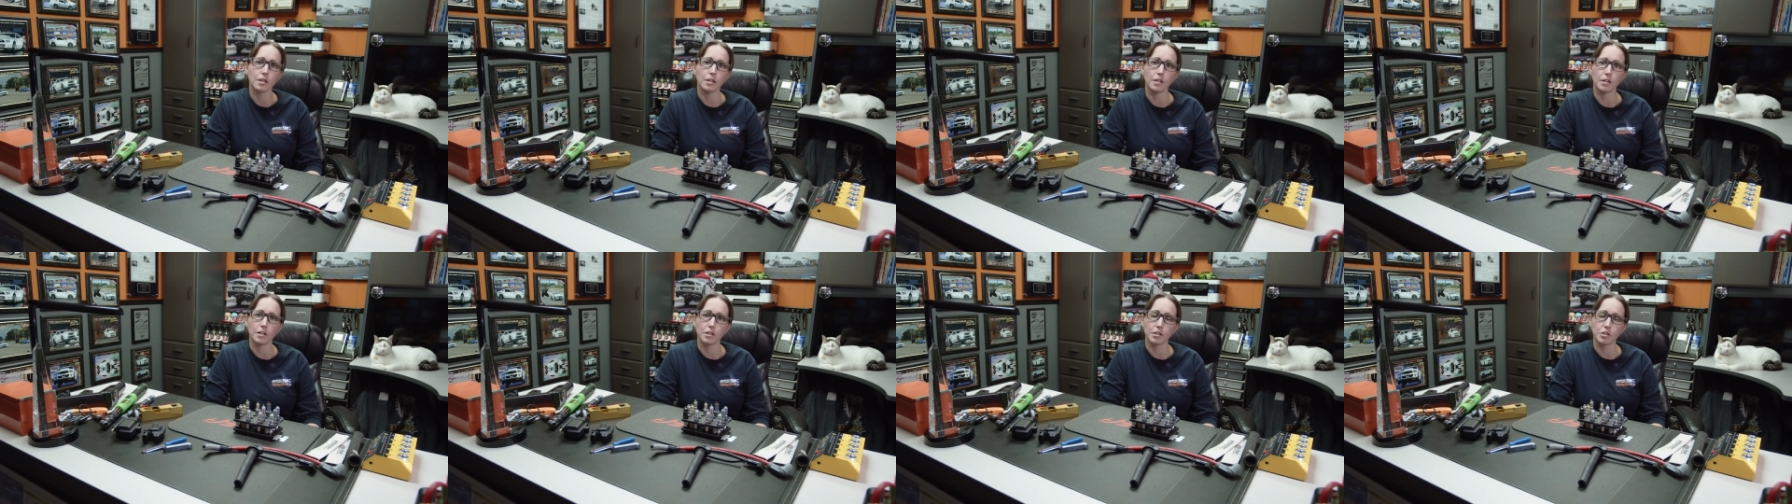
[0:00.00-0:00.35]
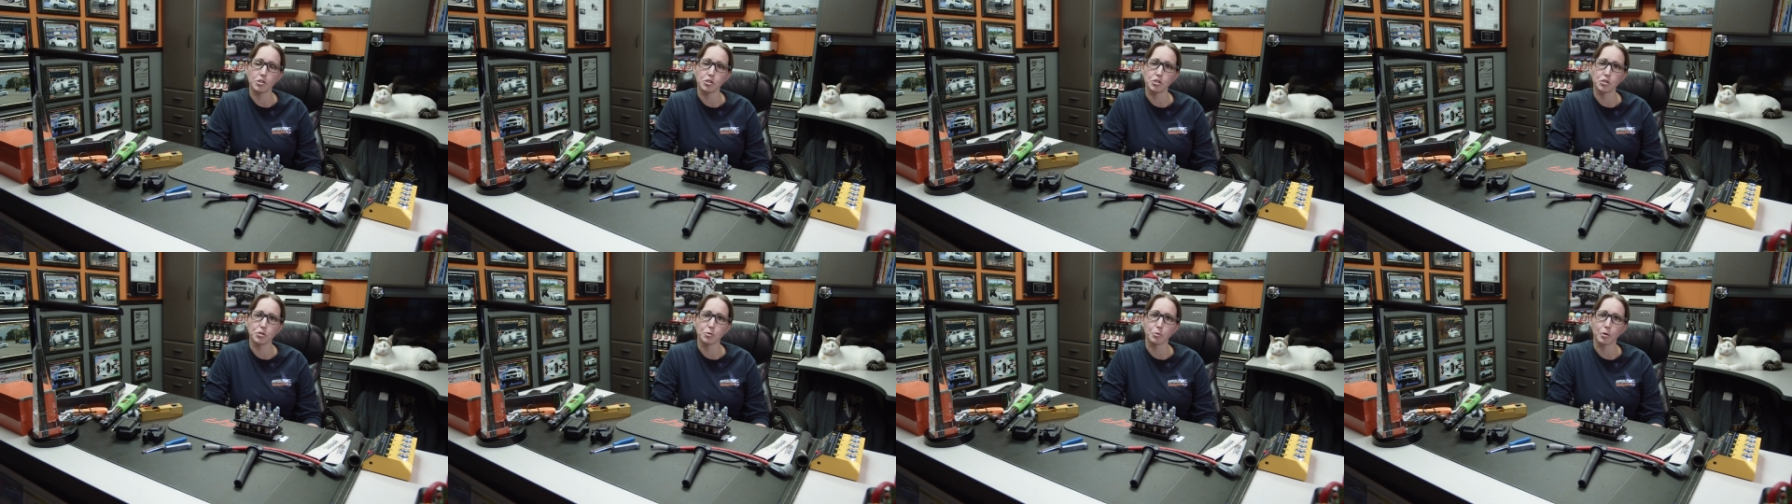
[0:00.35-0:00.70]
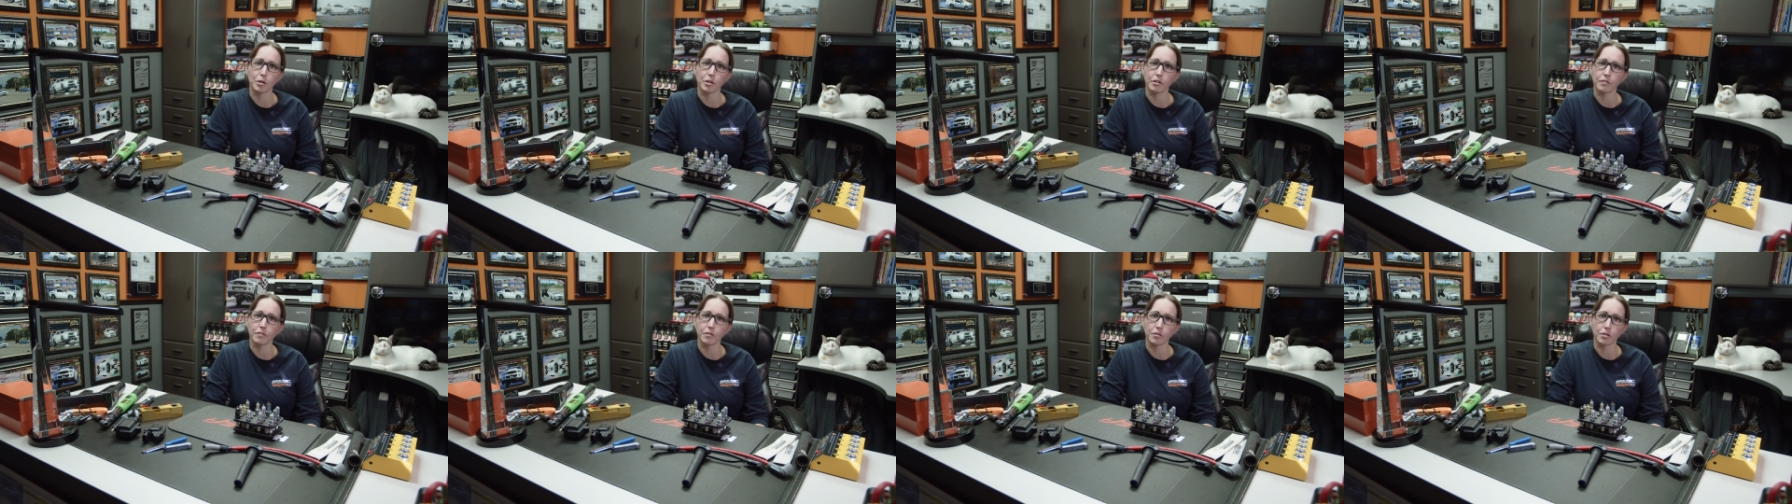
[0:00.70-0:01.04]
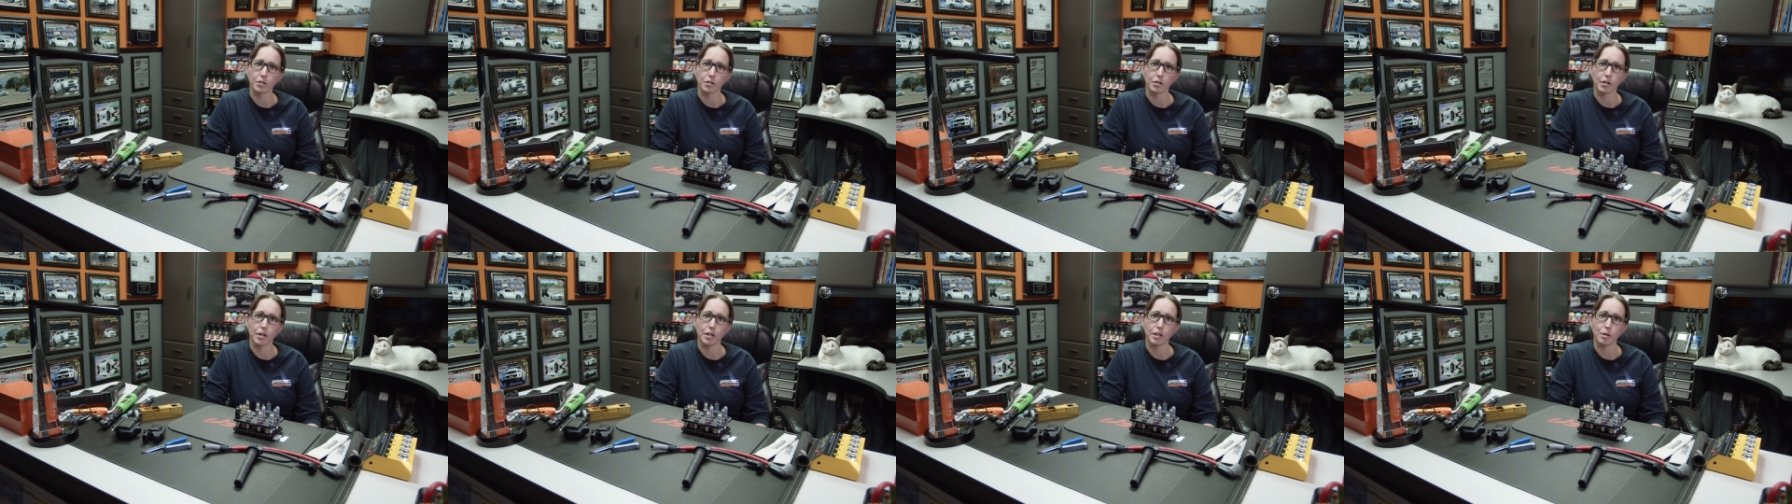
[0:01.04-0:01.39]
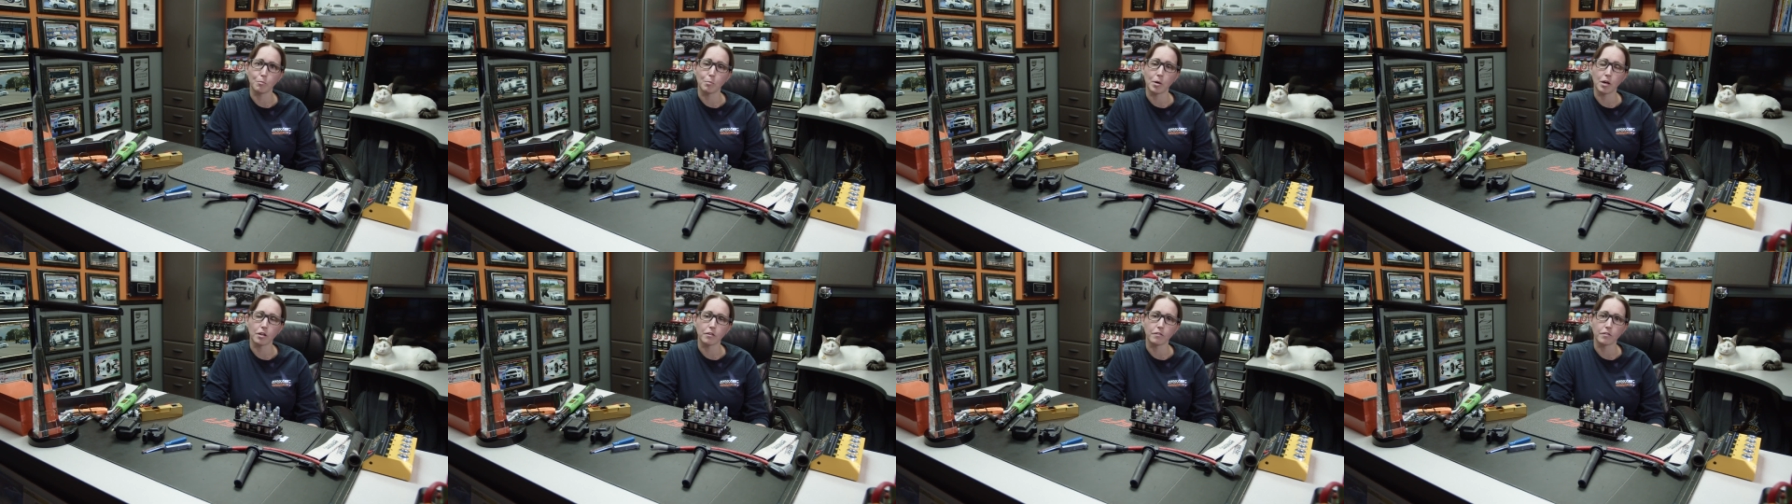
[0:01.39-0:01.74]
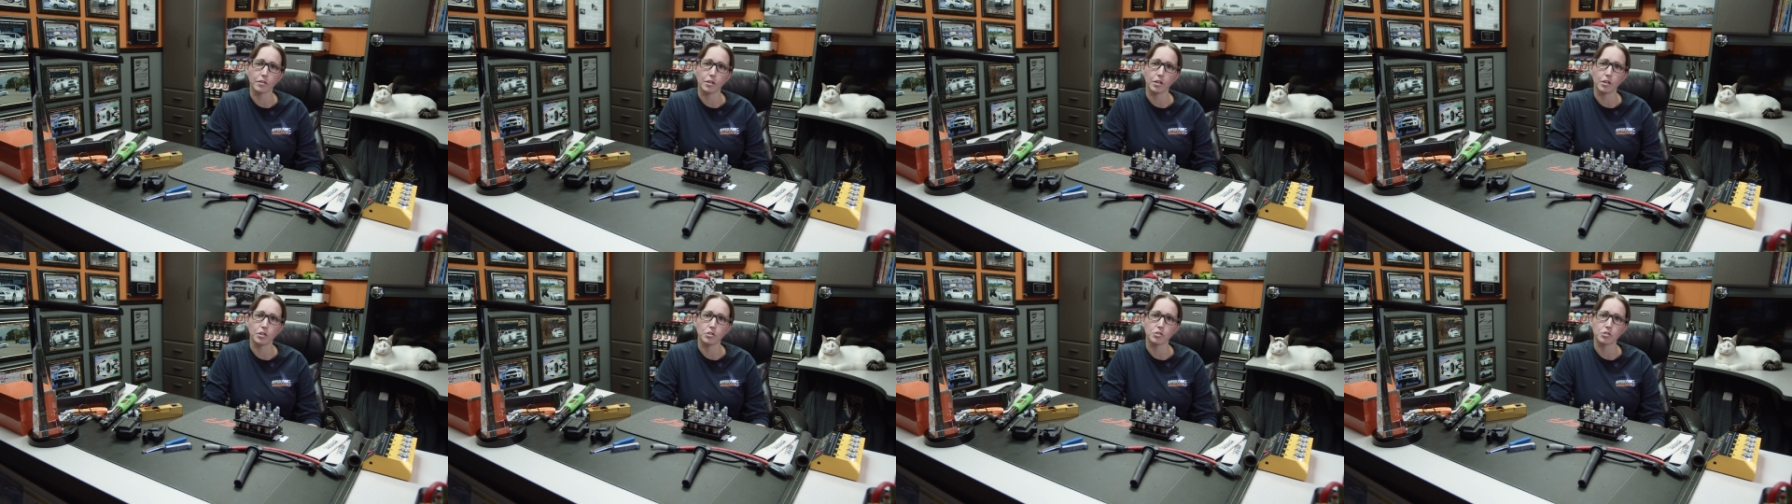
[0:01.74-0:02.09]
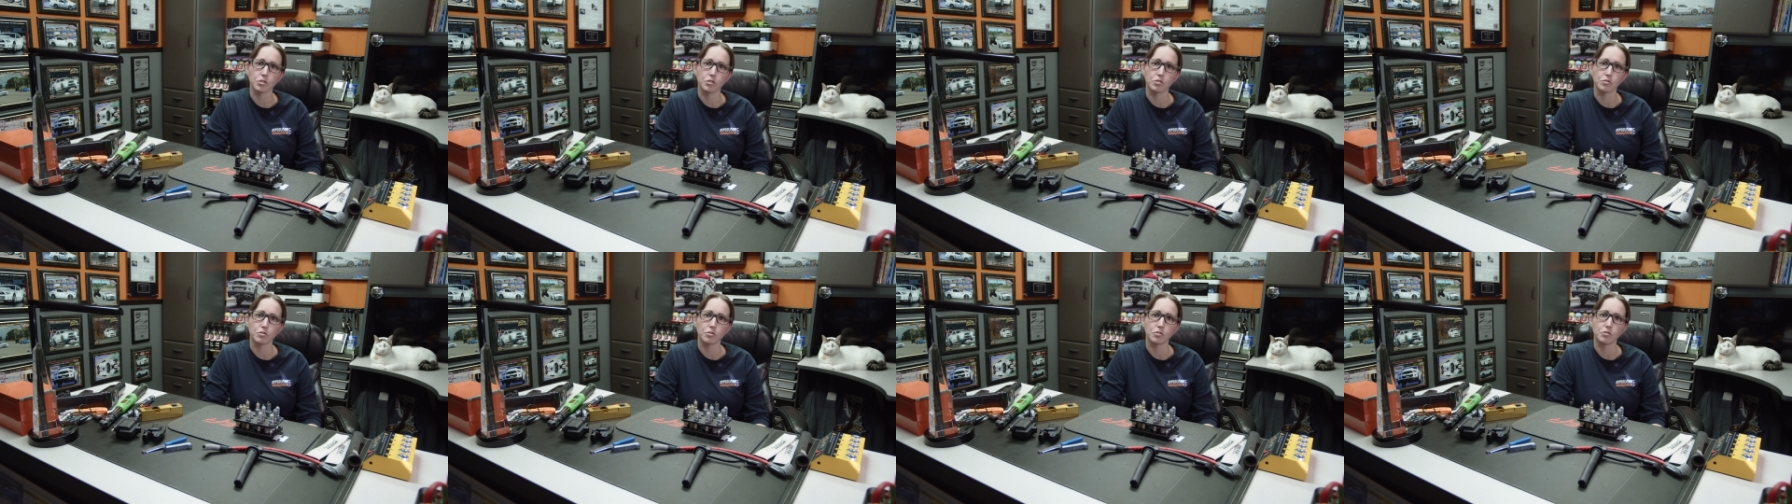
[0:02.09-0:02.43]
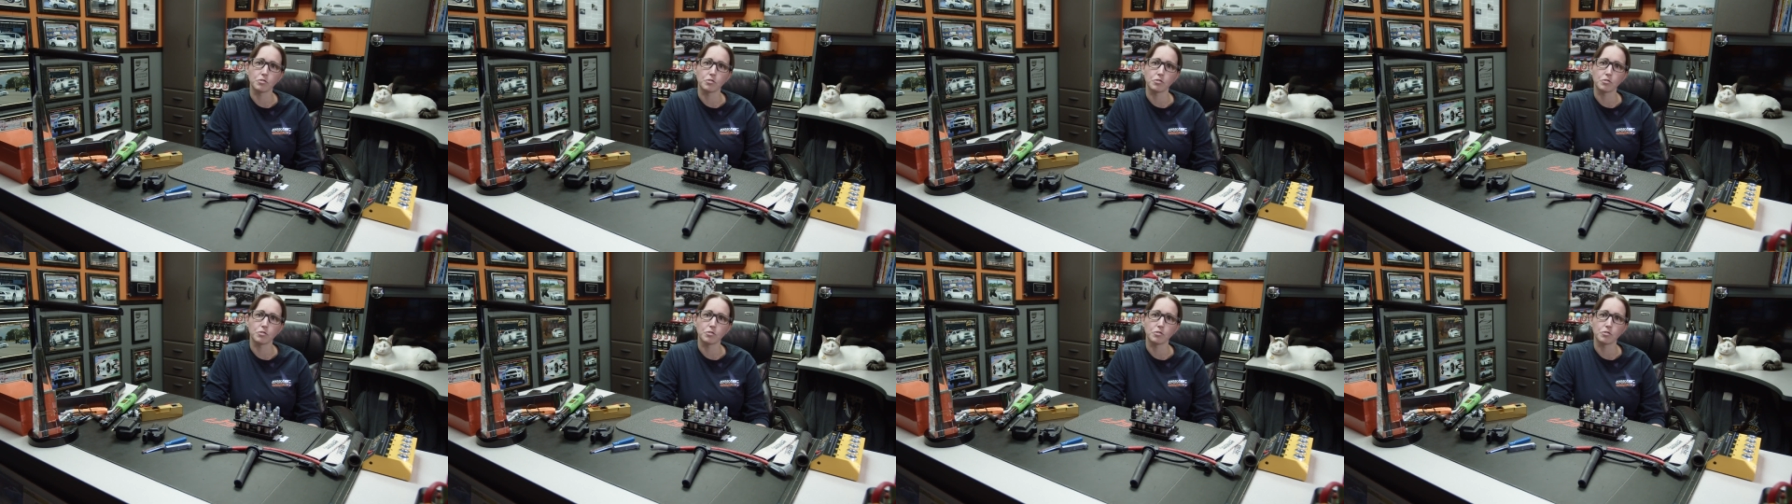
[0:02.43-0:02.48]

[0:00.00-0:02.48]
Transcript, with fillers: and get you ready for any modifications